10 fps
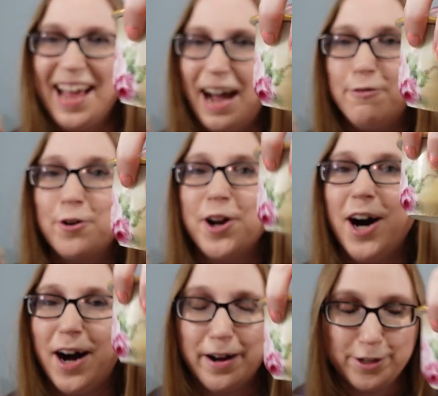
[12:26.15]
I have on
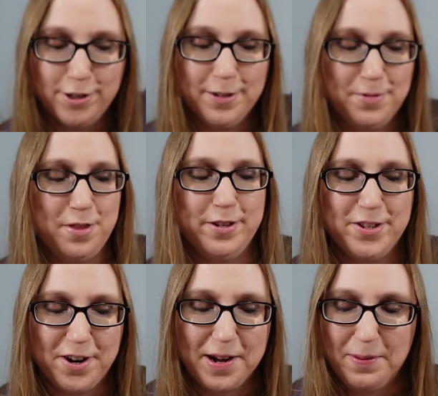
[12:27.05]
auction with a
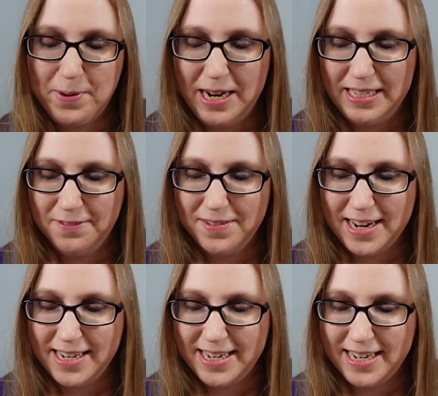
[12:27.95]
starting price of
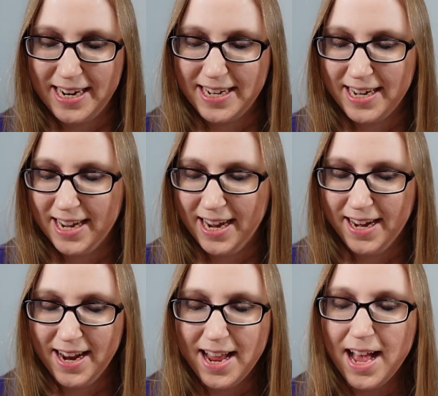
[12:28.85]

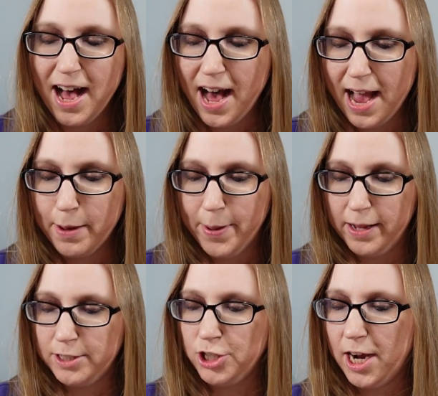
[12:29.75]
$19.99. I
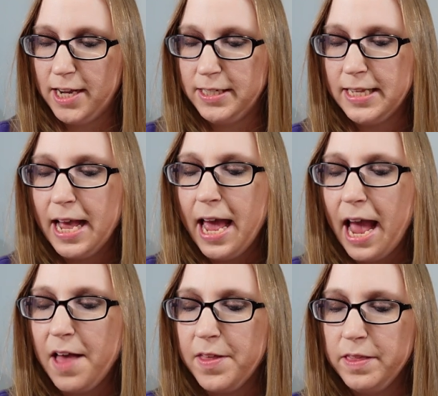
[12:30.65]
apologize.
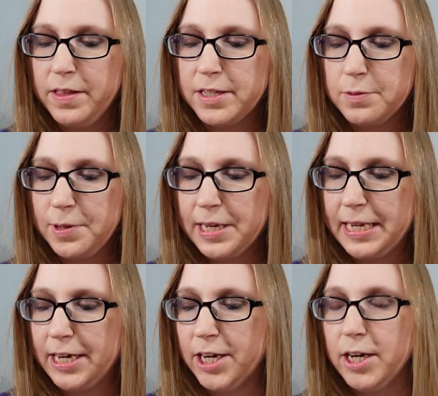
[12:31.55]
And then this one
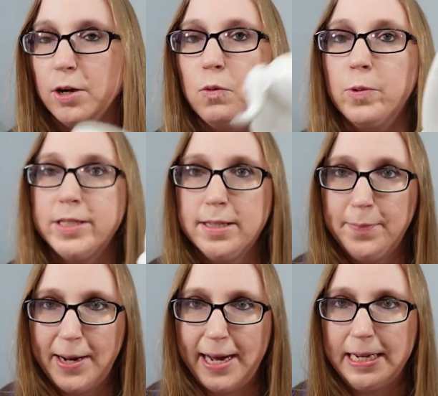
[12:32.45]
here was the
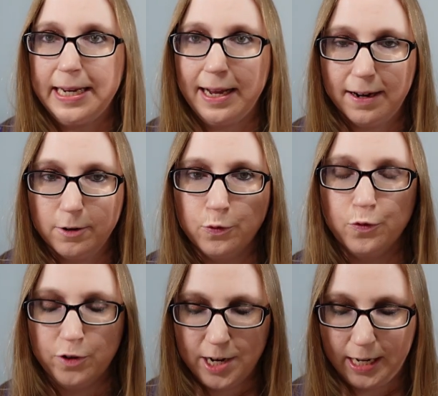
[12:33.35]
buy it now
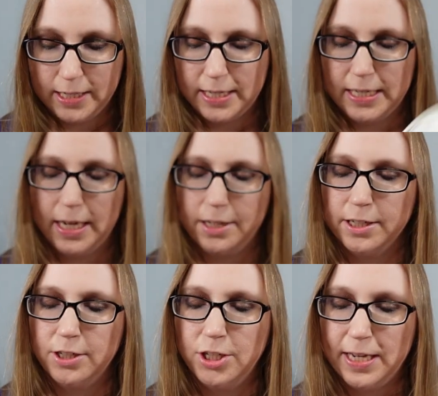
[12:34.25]
for
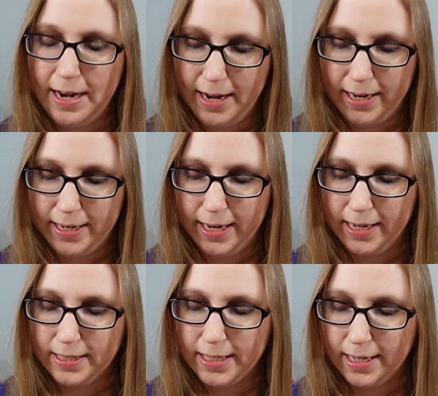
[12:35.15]

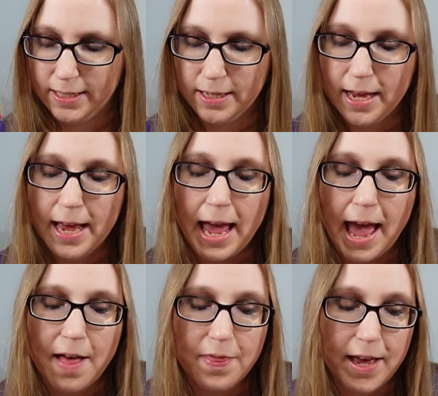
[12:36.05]
$19.99.
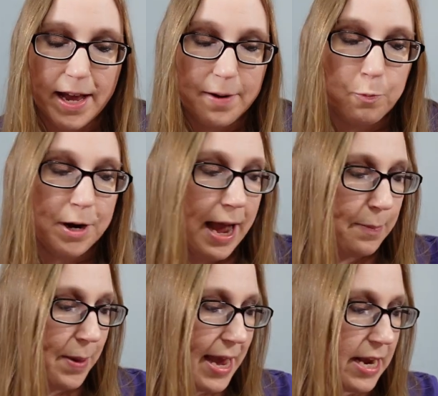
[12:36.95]
And then what
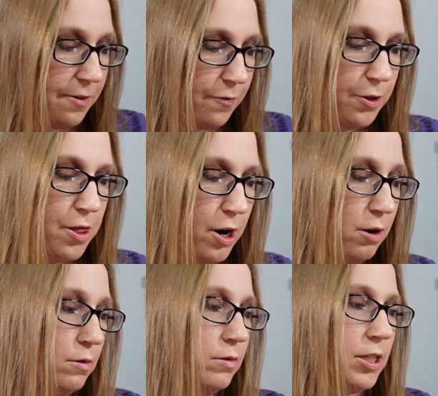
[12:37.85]
I paid for
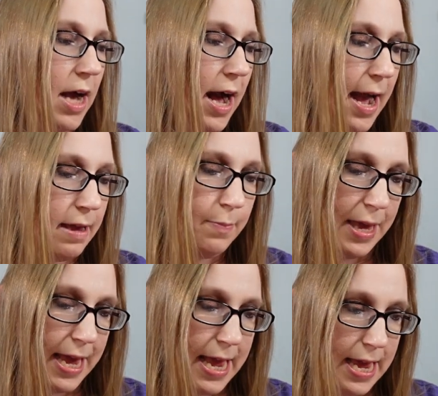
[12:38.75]
those, I
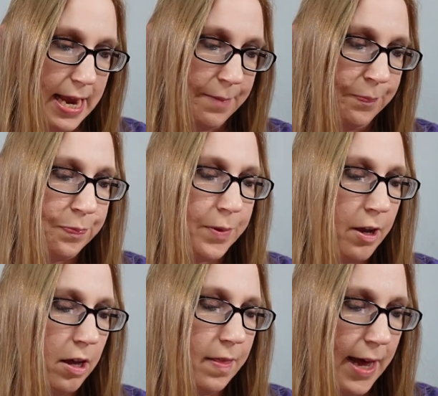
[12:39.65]
paid
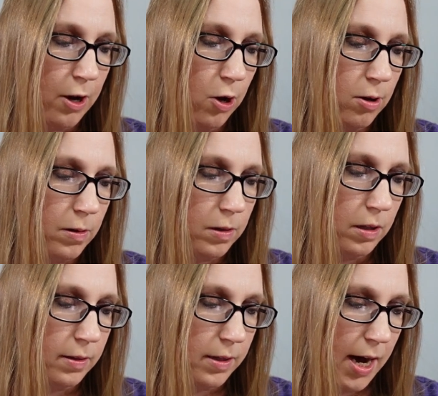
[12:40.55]
that
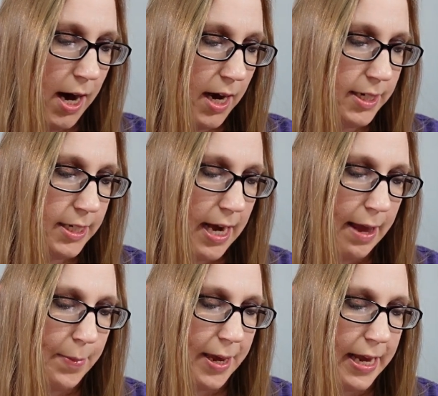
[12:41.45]
whole lot
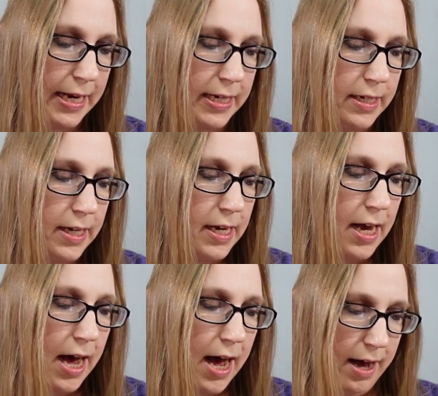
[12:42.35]
I paid
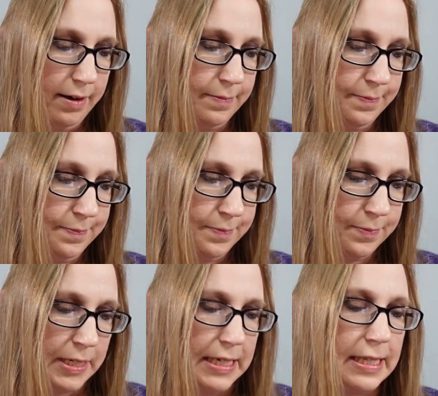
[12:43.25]
um,
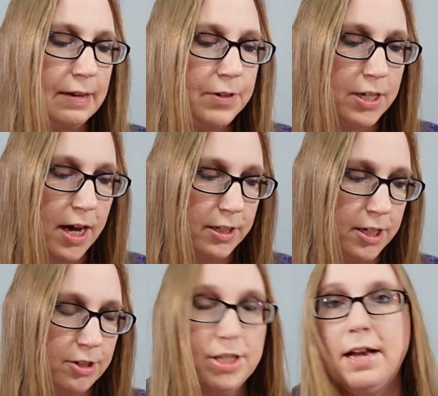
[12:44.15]

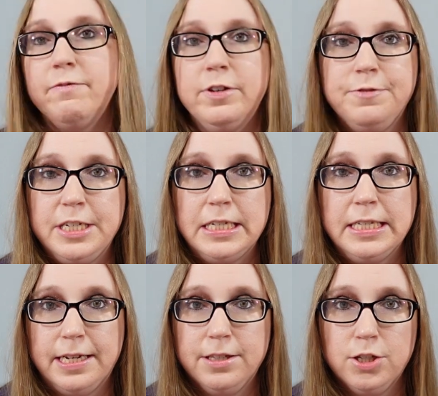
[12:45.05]

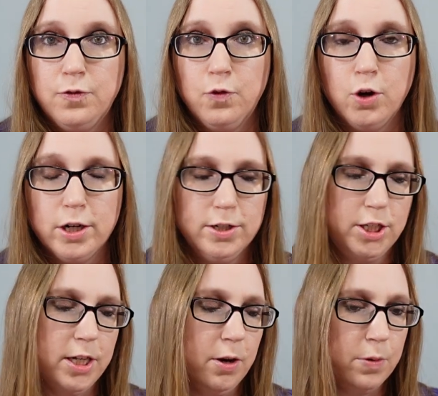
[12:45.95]
$7.50 for,
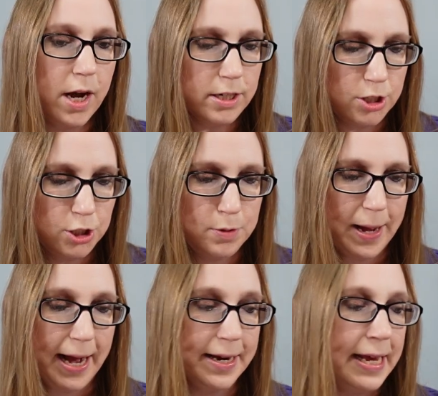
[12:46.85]
so not too
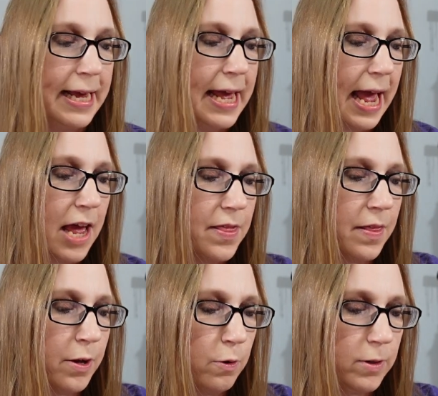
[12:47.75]
bad. And
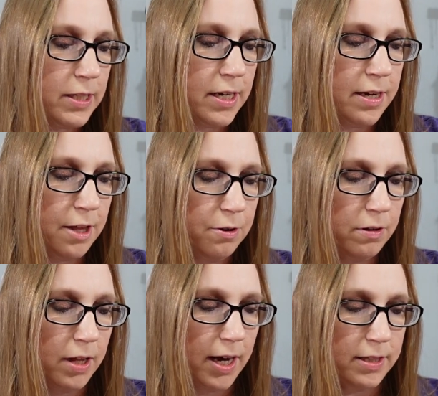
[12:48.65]
then there was another
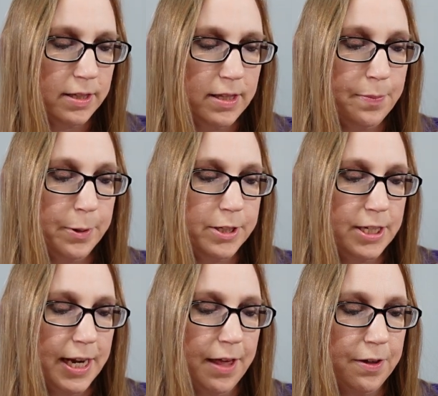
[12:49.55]
lot that they put
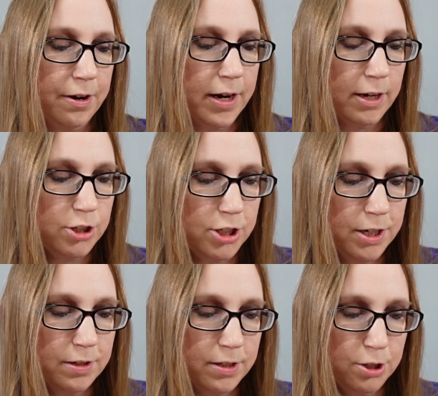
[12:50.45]
together, and I'll show
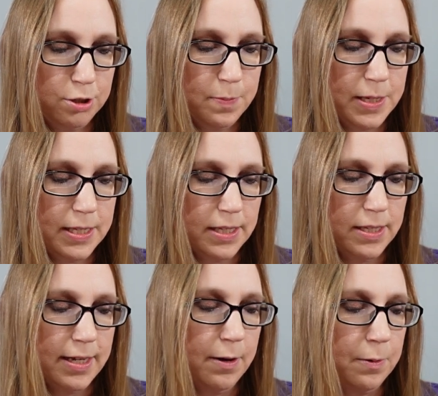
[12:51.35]
you the two
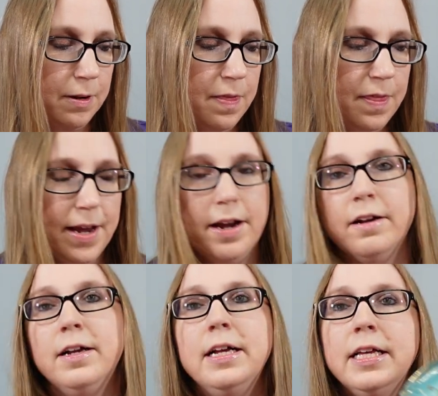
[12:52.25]
pieces that were in there.